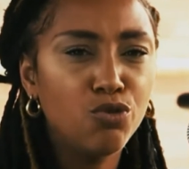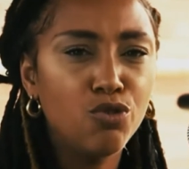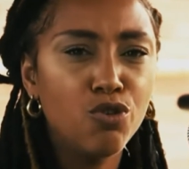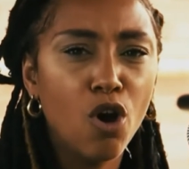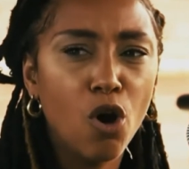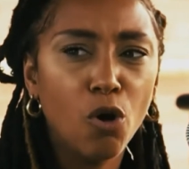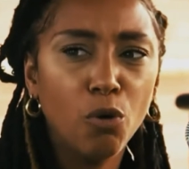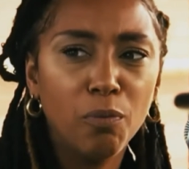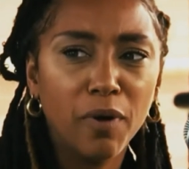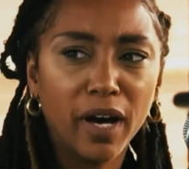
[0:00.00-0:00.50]

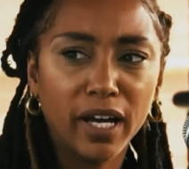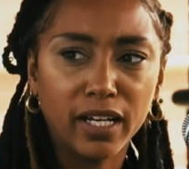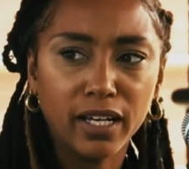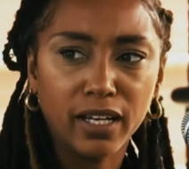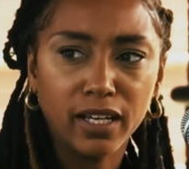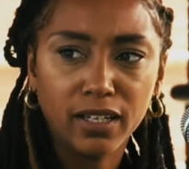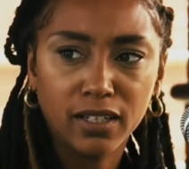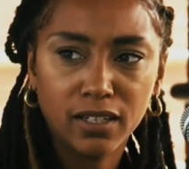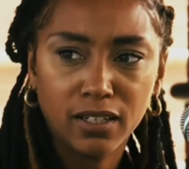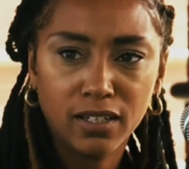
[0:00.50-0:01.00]

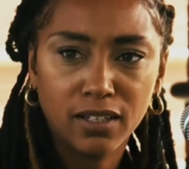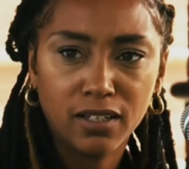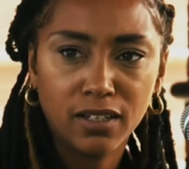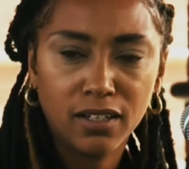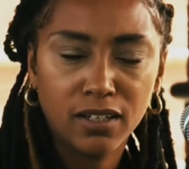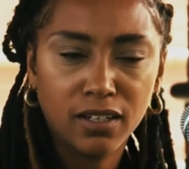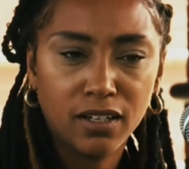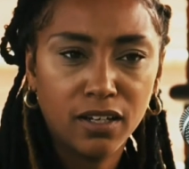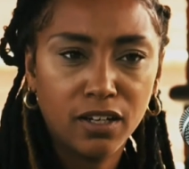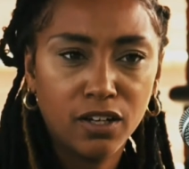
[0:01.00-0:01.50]
Nobody
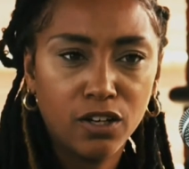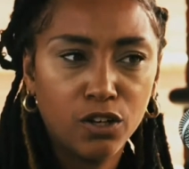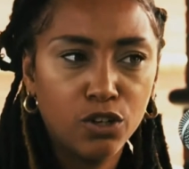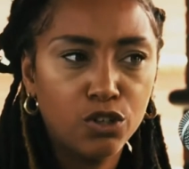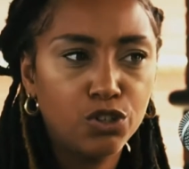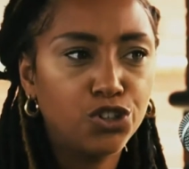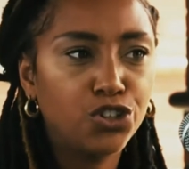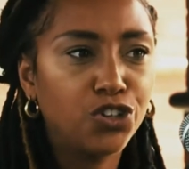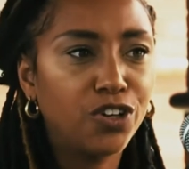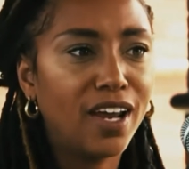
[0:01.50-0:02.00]

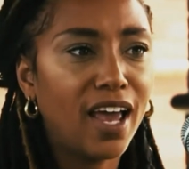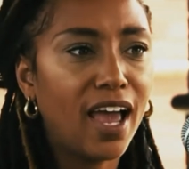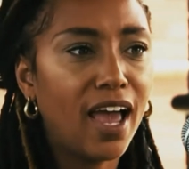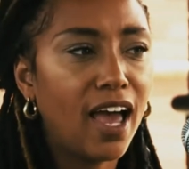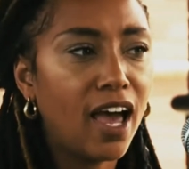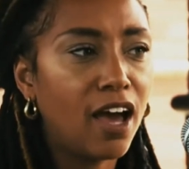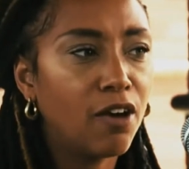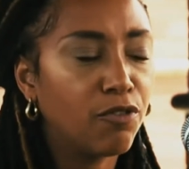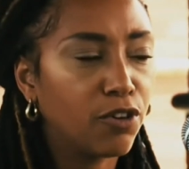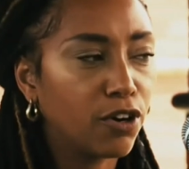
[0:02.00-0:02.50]
should
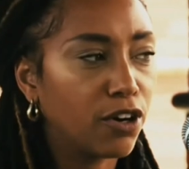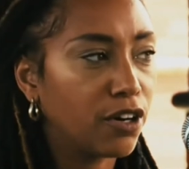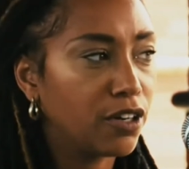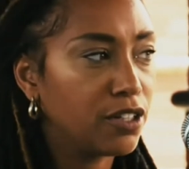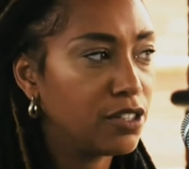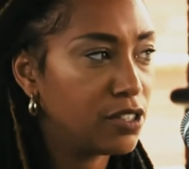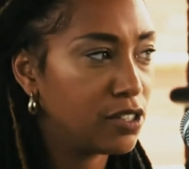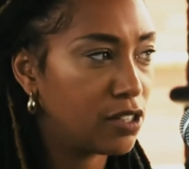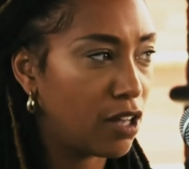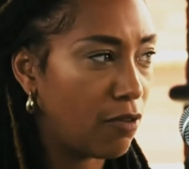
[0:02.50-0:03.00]

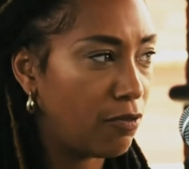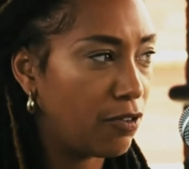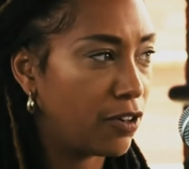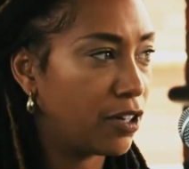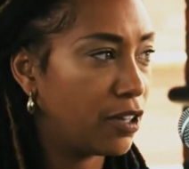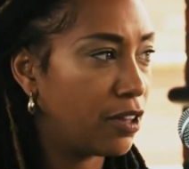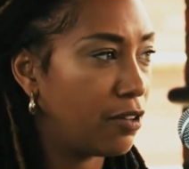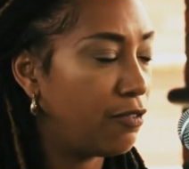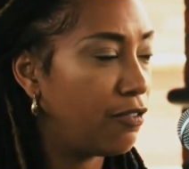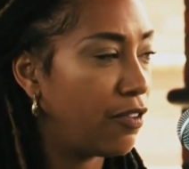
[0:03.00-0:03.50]
ever
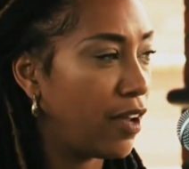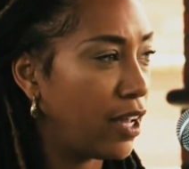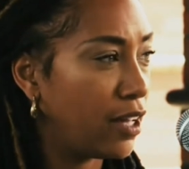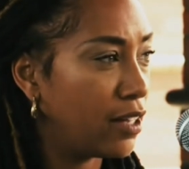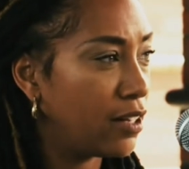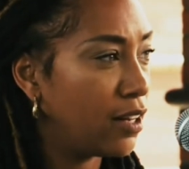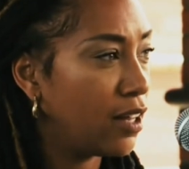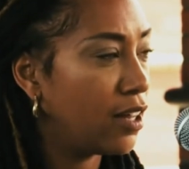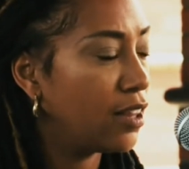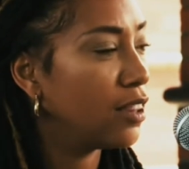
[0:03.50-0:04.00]
suffer the
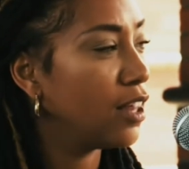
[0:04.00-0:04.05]
fate